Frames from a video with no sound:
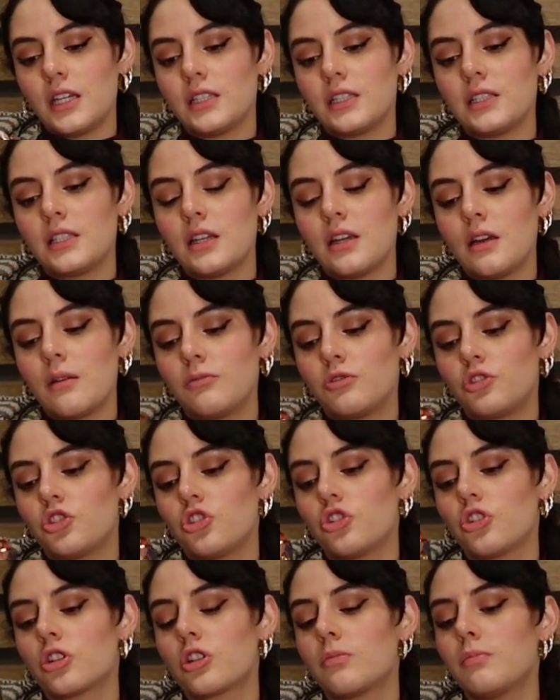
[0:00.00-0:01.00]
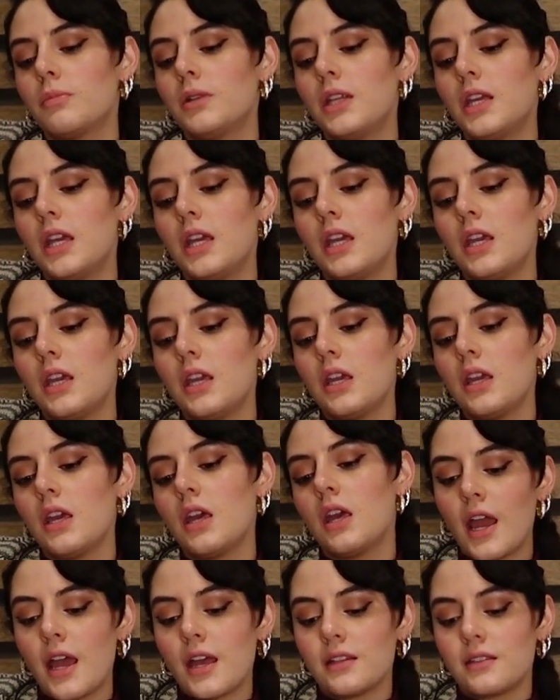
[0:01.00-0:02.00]
Kingdom, Germany,
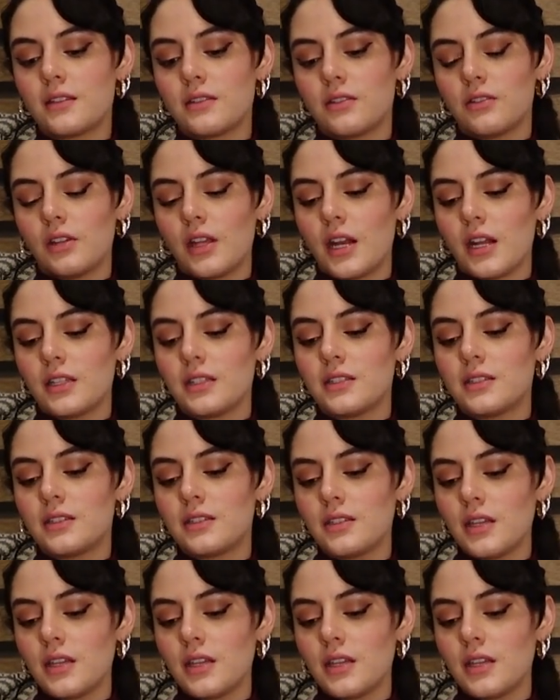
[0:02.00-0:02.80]
France, United